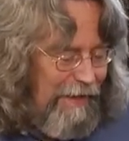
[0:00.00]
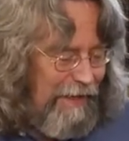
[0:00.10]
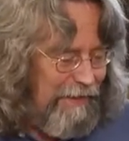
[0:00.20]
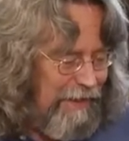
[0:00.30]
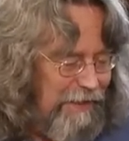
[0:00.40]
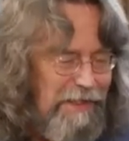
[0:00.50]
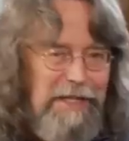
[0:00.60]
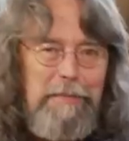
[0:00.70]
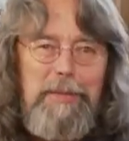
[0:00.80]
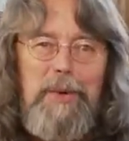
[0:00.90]
is that
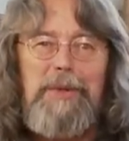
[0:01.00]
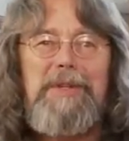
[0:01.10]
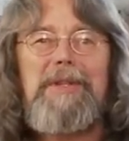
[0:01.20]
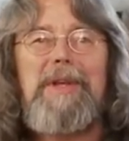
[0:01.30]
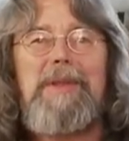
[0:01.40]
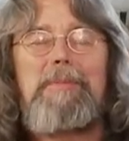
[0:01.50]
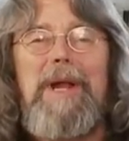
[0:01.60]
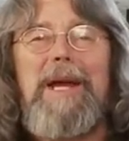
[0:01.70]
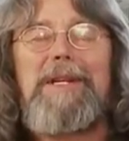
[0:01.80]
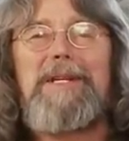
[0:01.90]
it's important that the
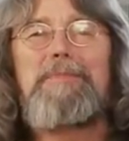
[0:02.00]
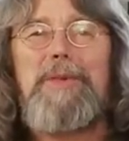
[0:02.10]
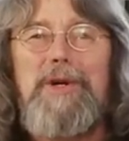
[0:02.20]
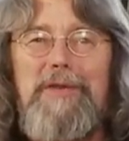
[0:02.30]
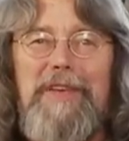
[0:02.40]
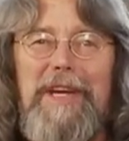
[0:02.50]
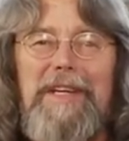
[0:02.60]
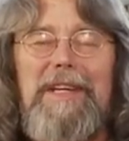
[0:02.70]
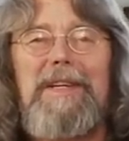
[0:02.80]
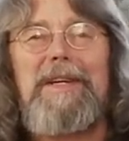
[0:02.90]
plane is
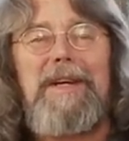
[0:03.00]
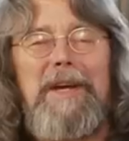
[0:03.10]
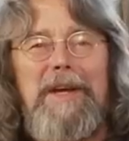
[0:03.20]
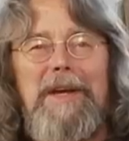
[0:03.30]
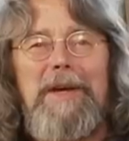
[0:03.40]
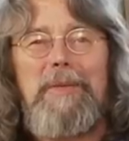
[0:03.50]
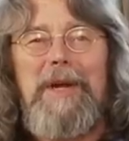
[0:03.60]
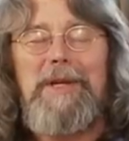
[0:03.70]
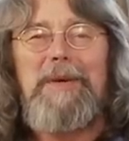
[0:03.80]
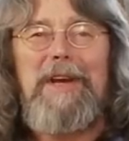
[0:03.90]
moving
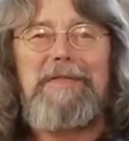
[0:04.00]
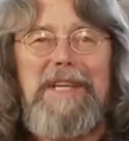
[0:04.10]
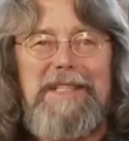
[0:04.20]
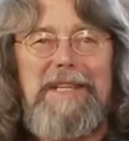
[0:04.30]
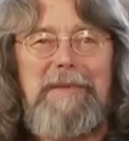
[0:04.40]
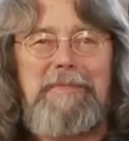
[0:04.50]
when you lift it.